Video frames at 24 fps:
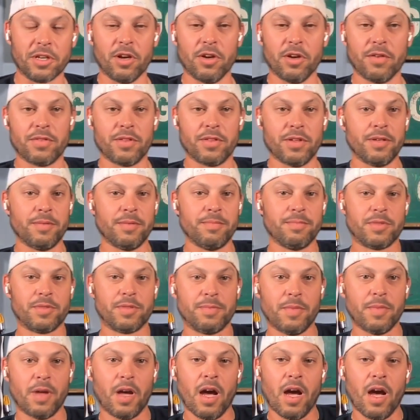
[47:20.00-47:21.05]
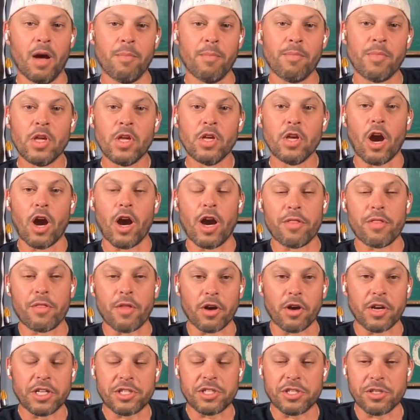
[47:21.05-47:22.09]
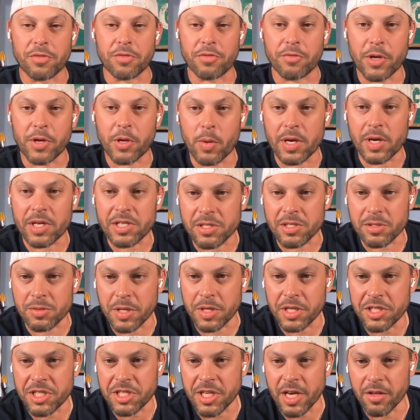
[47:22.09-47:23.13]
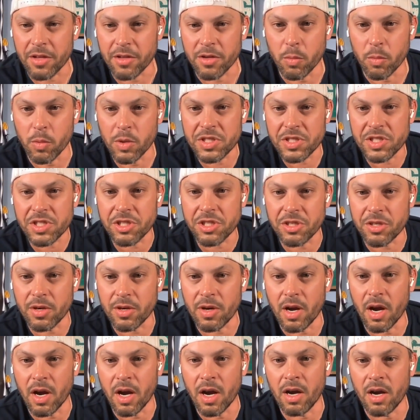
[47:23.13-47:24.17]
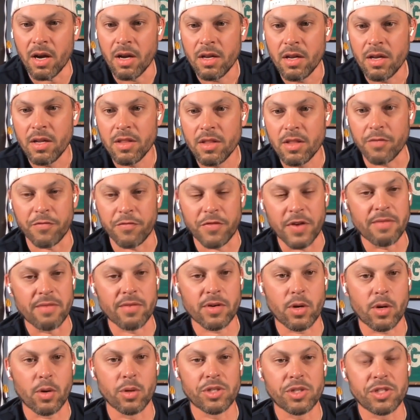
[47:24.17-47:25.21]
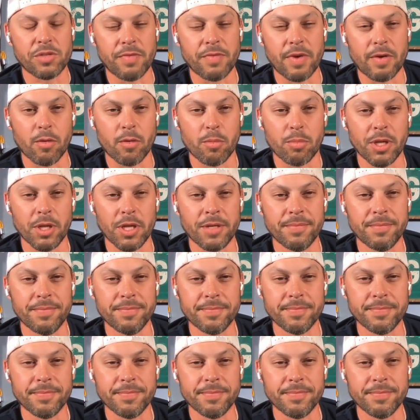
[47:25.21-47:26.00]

golf there. Um, all right, I'll get you three questions. We'll get you out of there. What's your uh, the favorite course you've ever played?